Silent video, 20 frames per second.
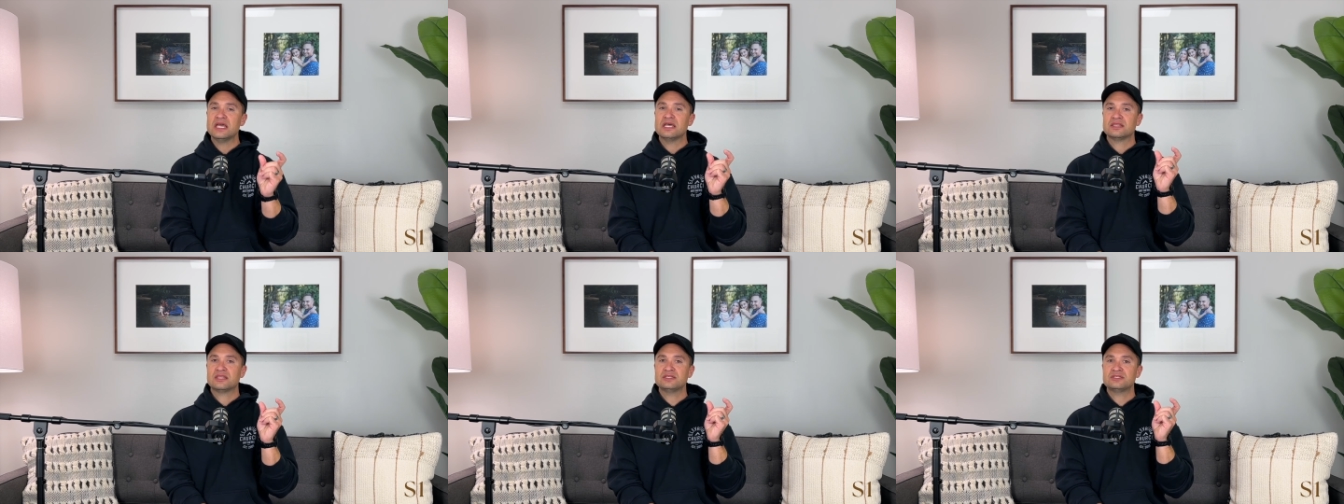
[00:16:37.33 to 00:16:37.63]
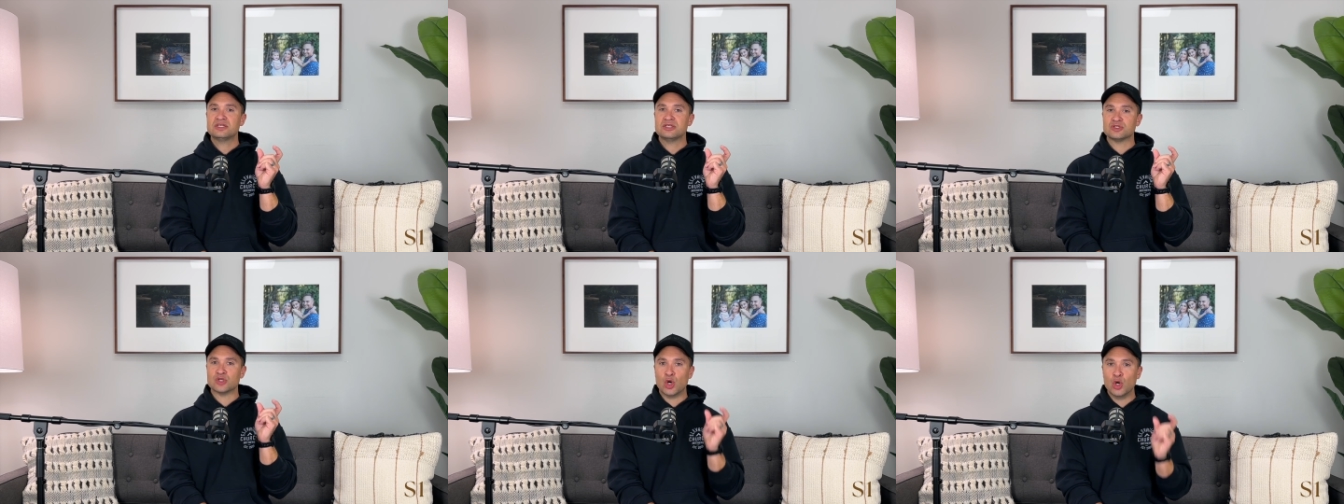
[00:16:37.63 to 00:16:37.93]
This
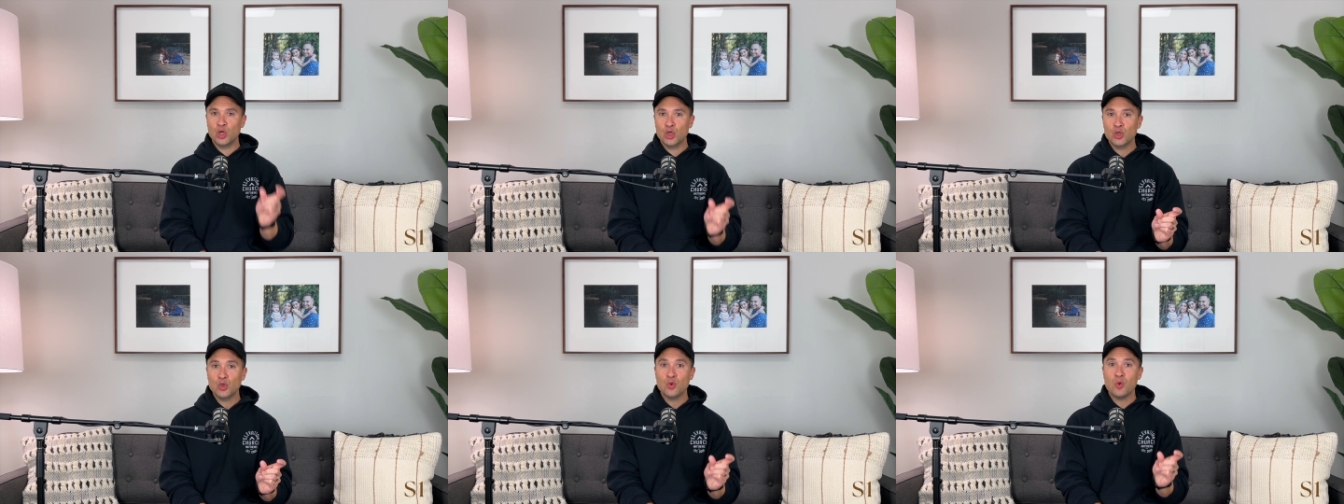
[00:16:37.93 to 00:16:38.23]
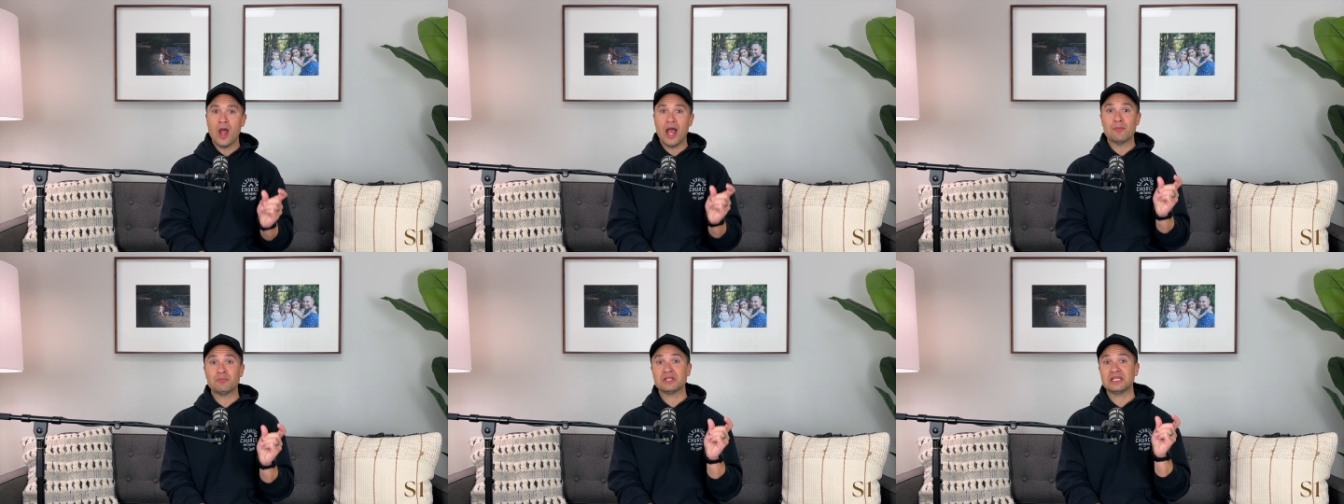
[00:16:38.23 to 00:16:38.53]
is who
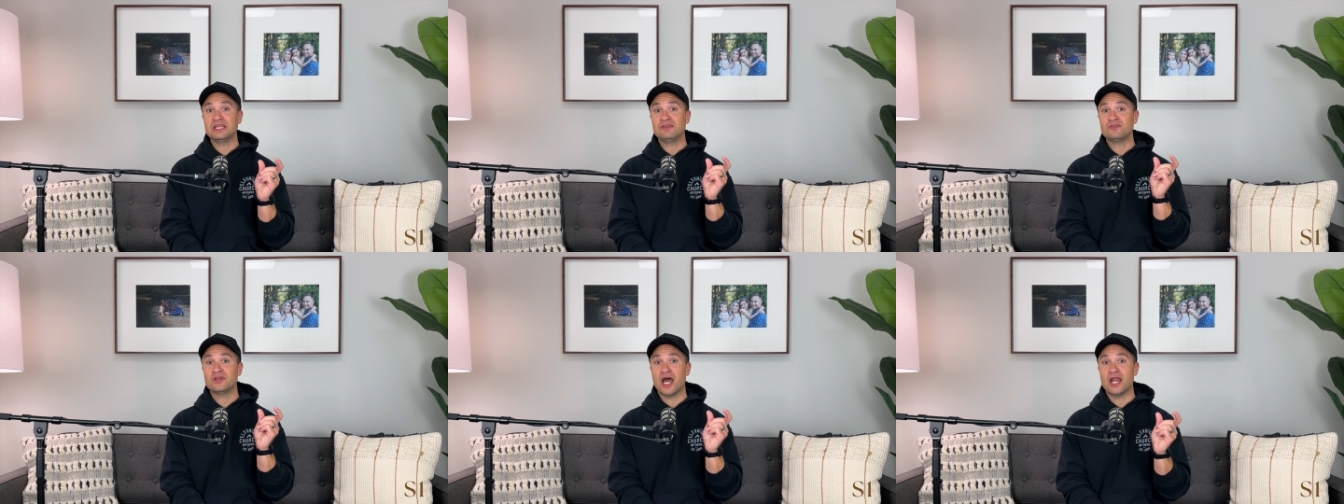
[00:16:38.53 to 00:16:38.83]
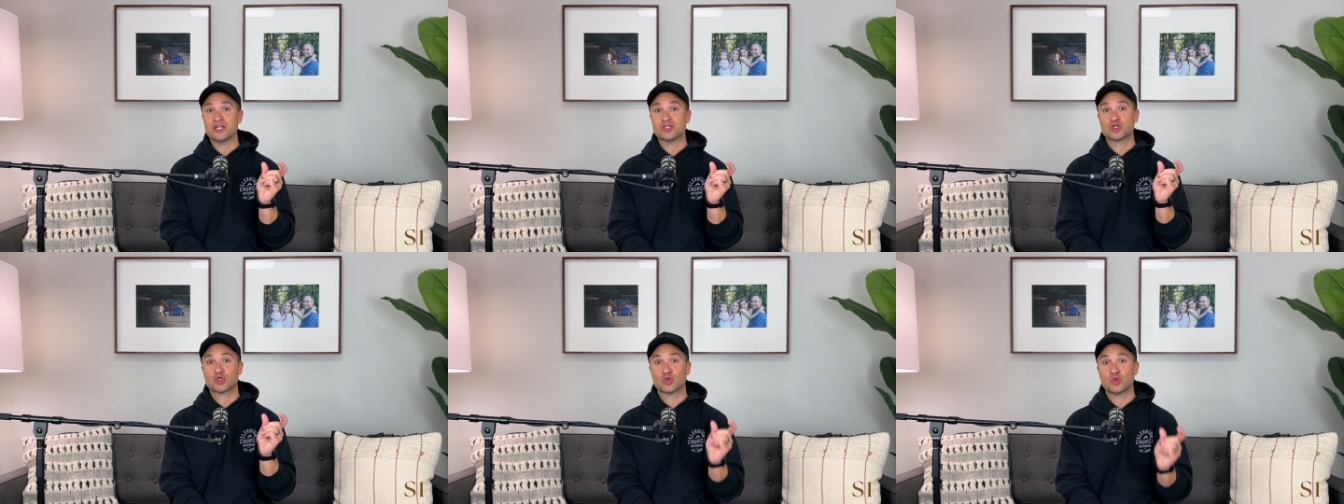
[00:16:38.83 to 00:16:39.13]
I believe God
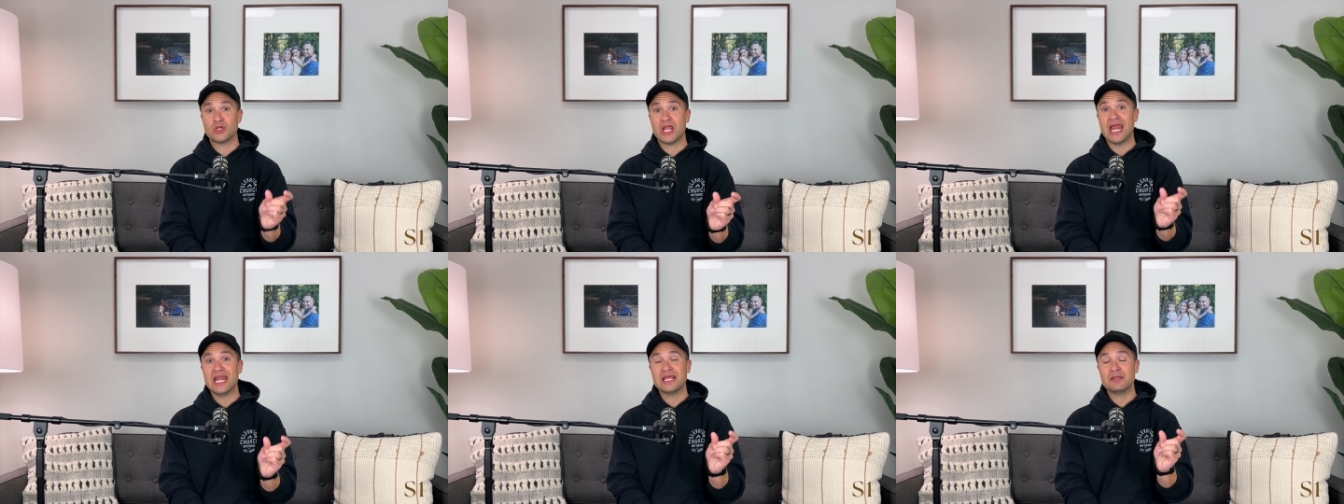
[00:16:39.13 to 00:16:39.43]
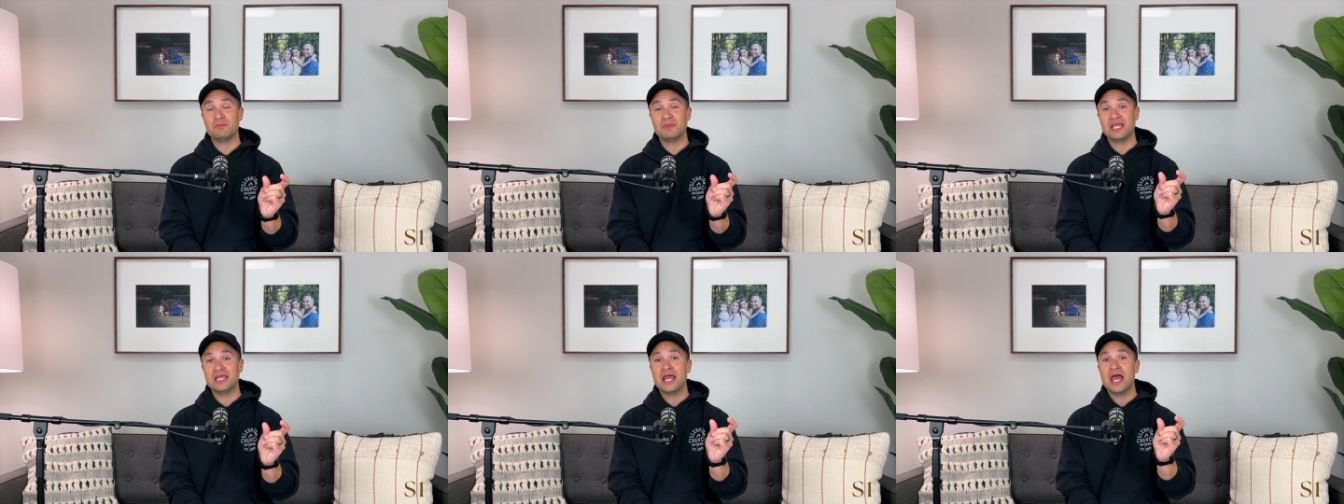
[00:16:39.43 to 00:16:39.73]
is
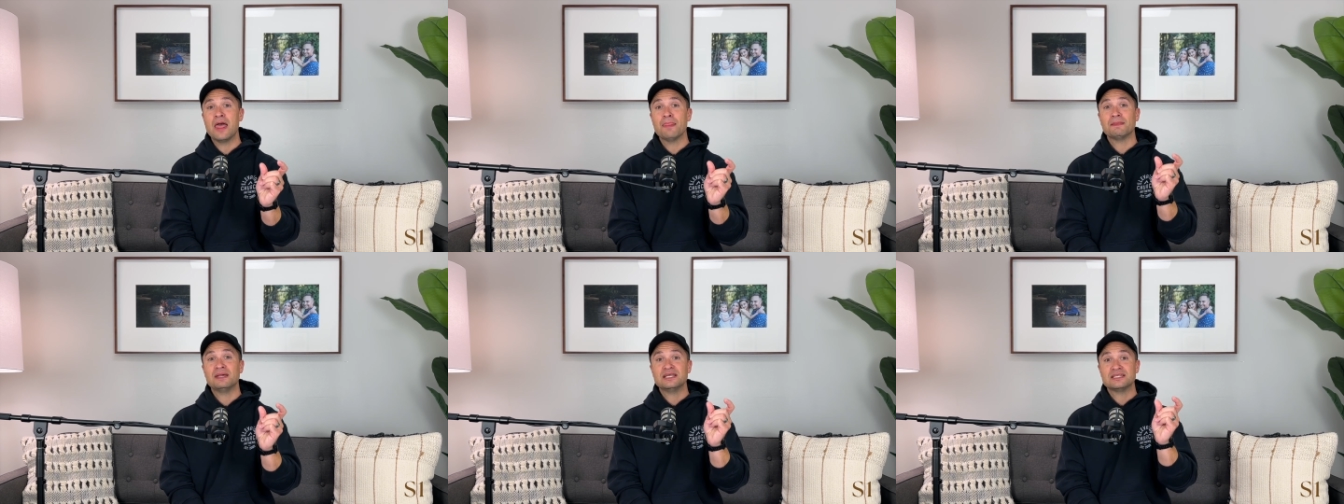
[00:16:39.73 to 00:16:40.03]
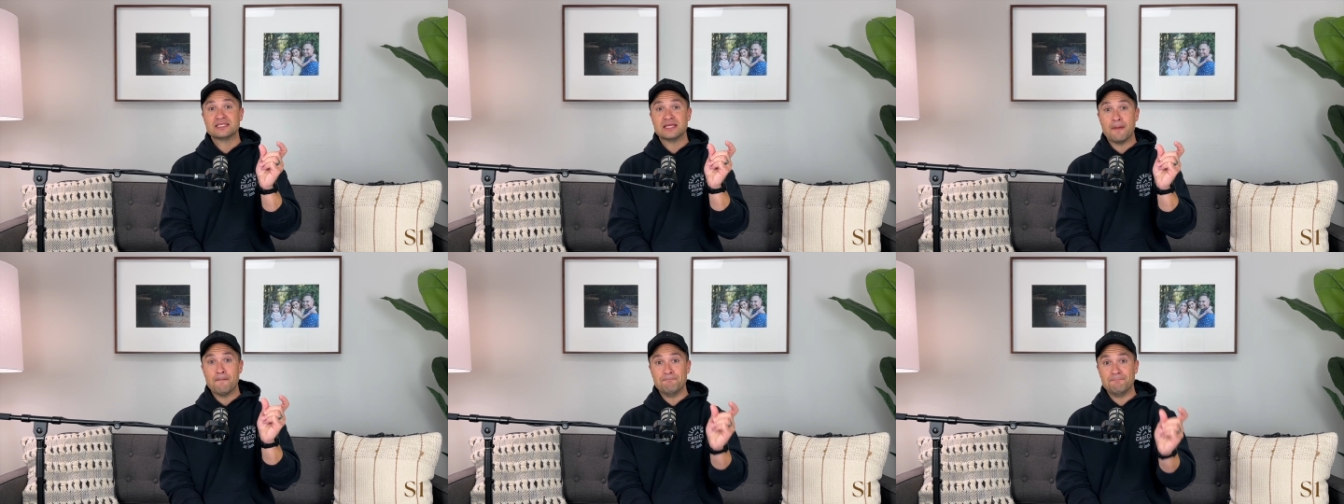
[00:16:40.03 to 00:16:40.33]
creating me
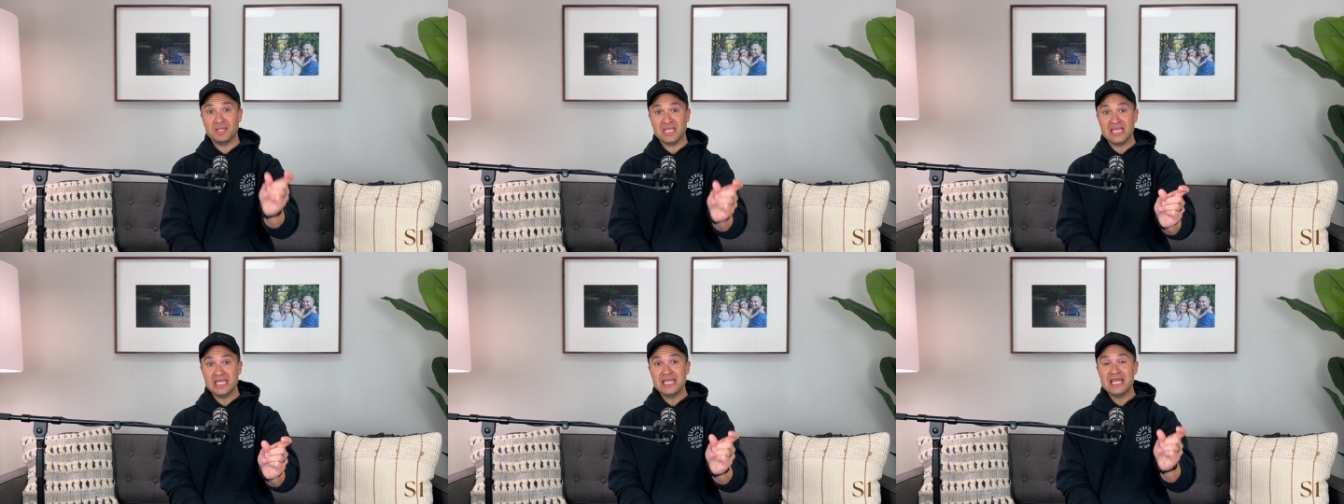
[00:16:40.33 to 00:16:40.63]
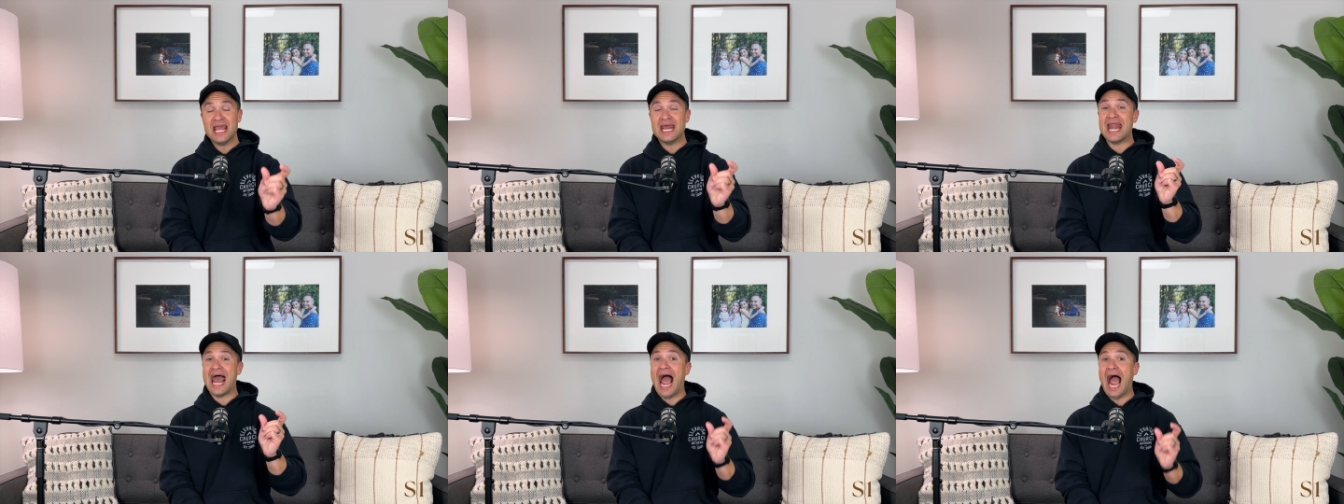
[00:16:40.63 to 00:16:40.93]
to be
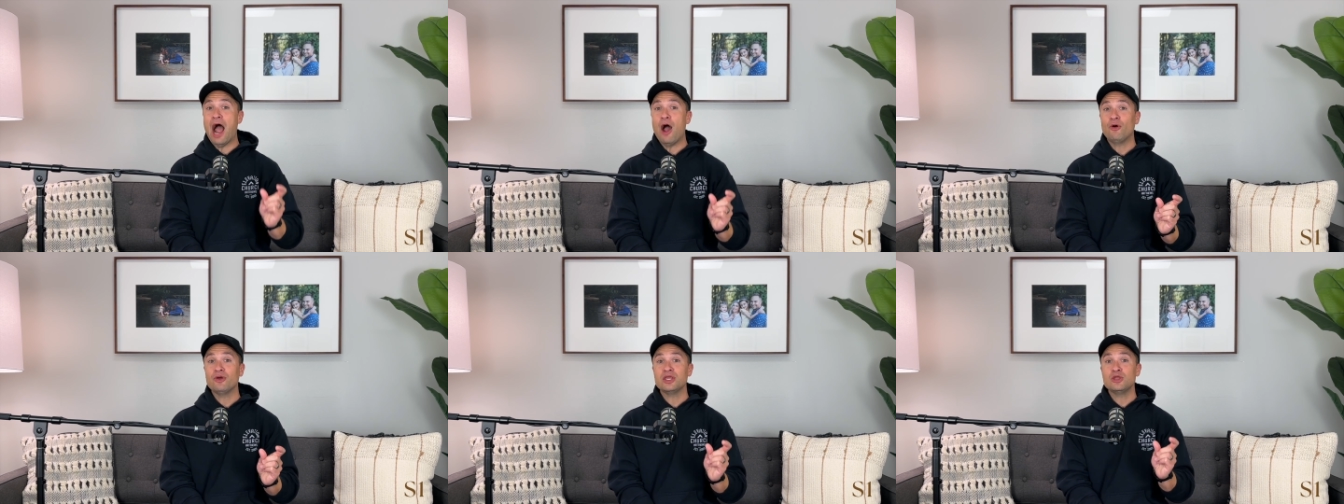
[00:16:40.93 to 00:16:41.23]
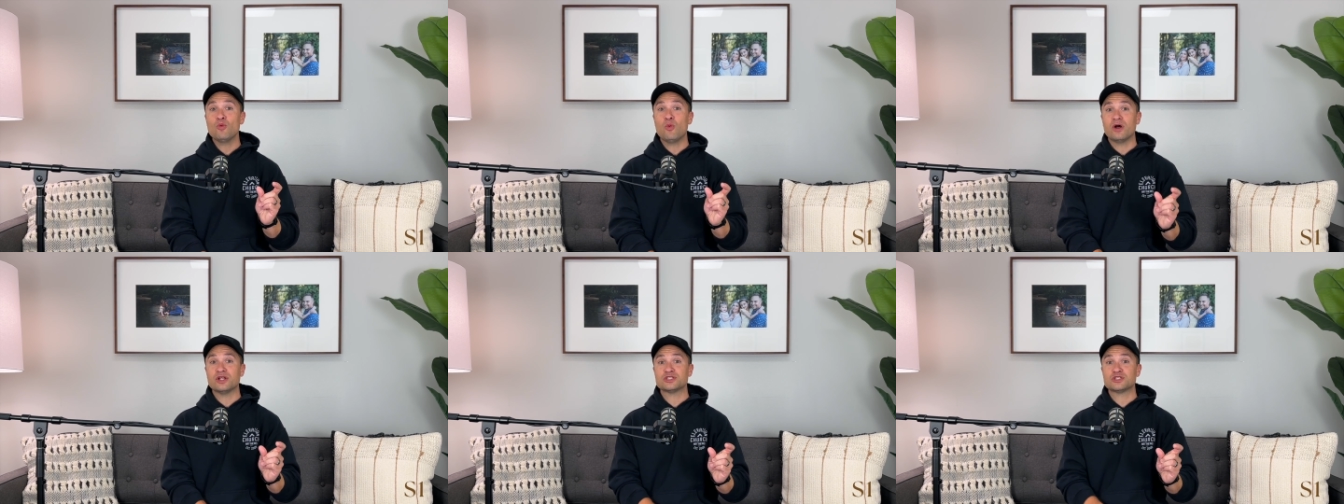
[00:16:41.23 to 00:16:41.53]
and how He
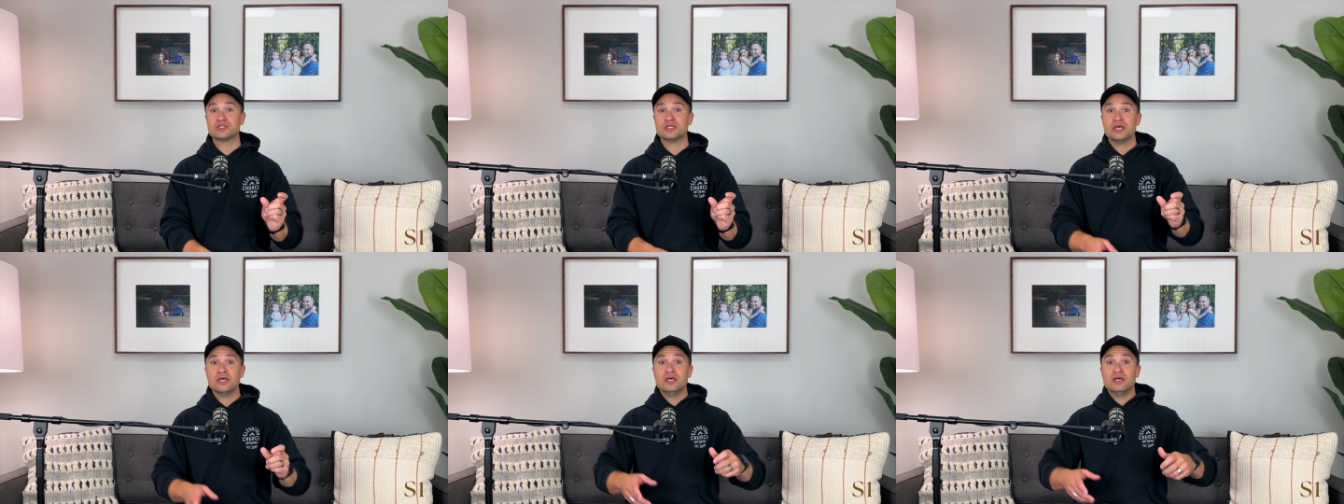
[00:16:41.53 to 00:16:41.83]
wants